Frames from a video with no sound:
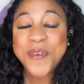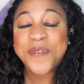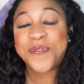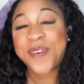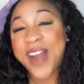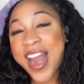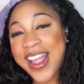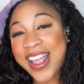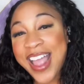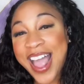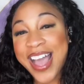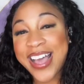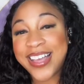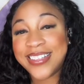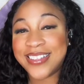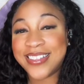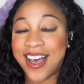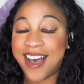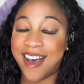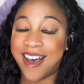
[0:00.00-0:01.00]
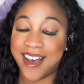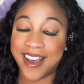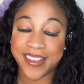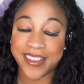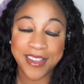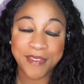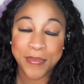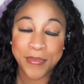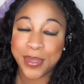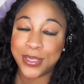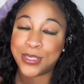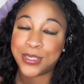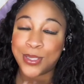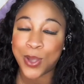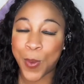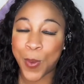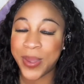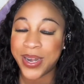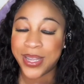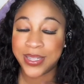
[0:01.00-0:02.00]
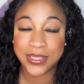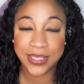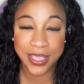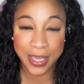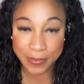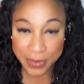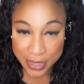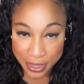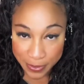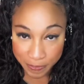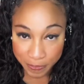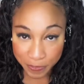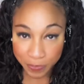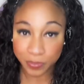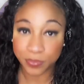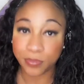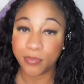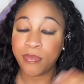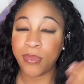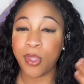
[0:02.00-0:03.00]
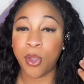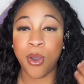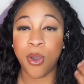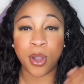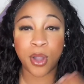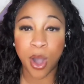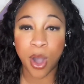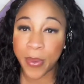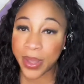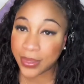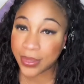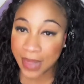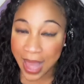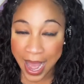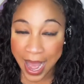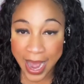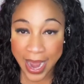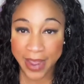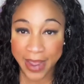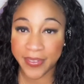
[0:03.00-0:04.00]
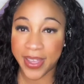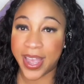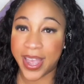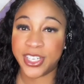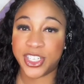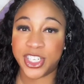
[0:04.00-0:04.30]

Freck has given me so many tips on going live and